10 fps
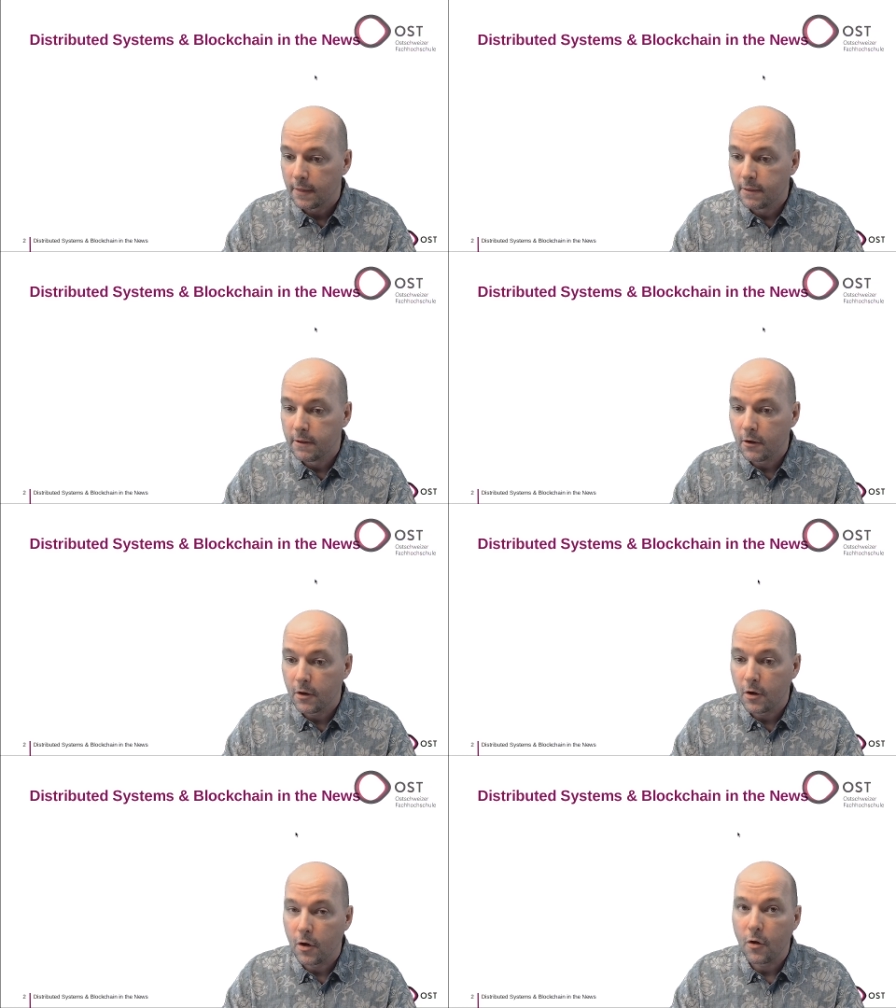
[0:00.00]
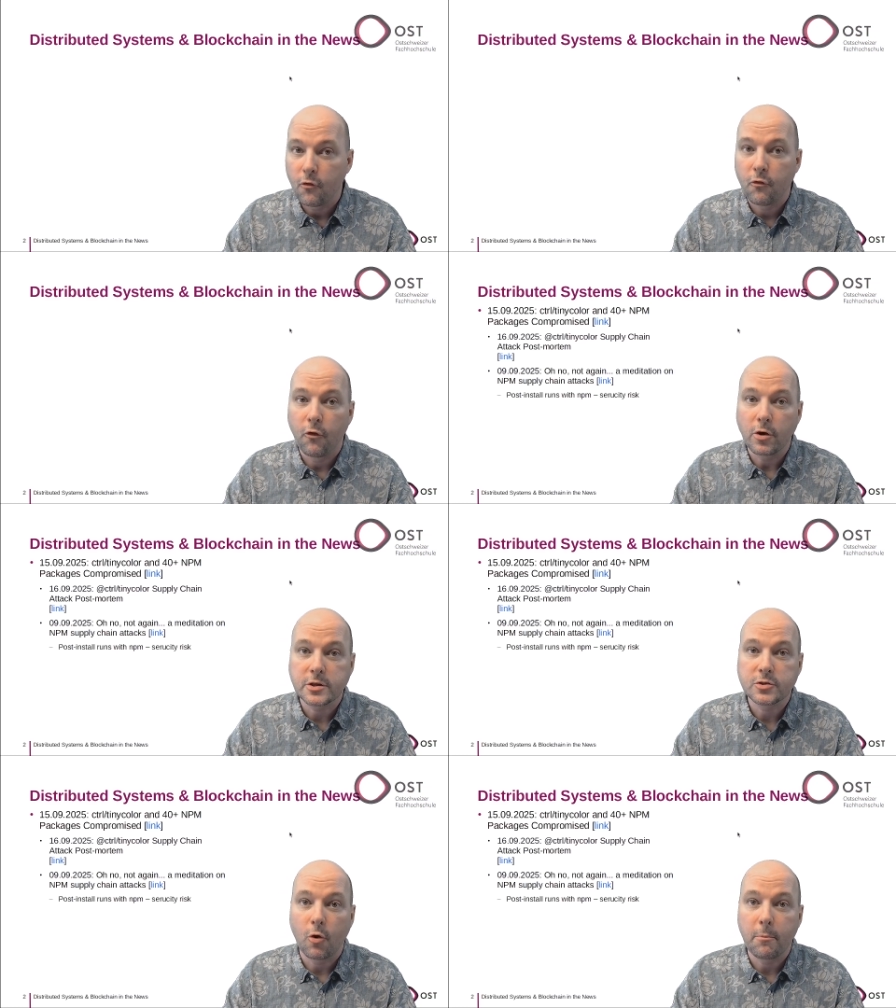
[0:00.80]
The
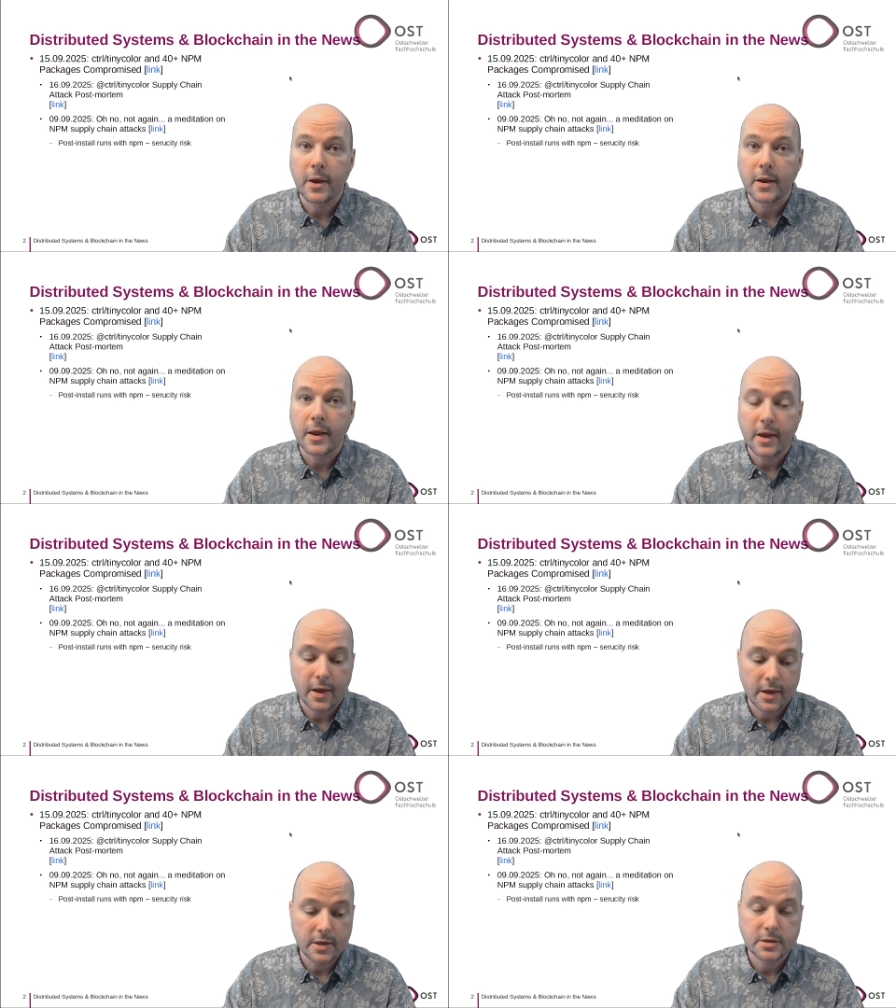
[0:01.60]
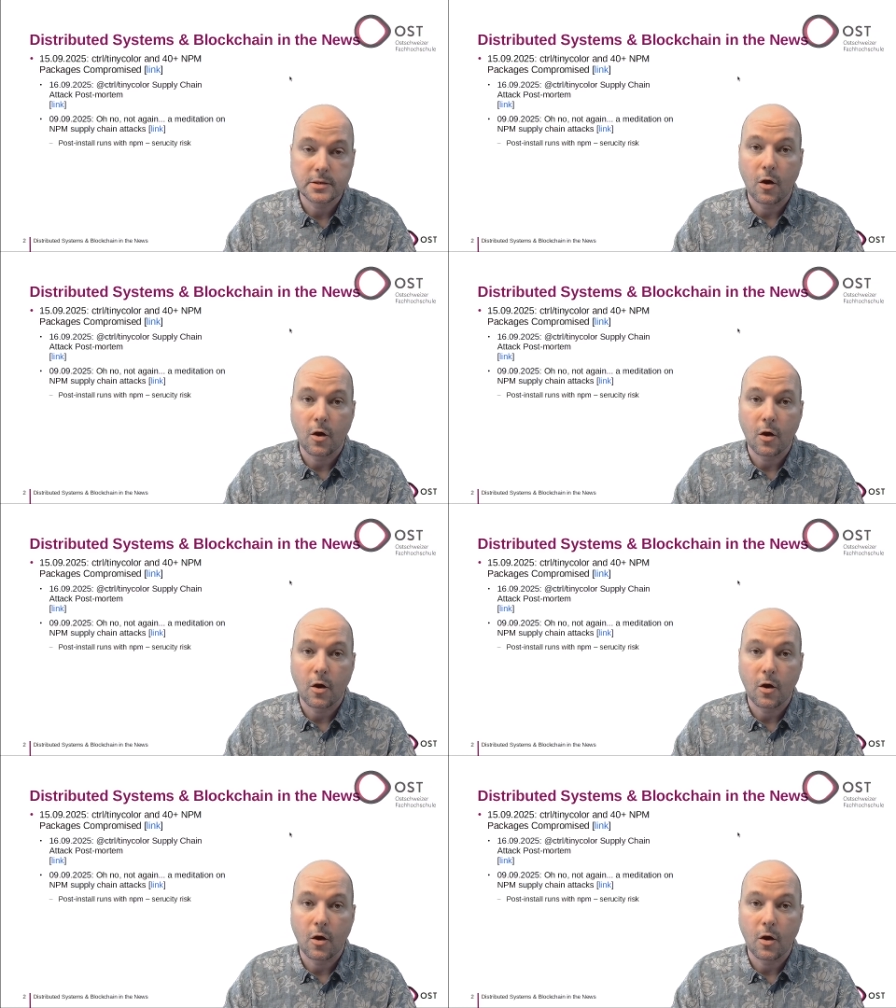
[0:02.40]
first topic is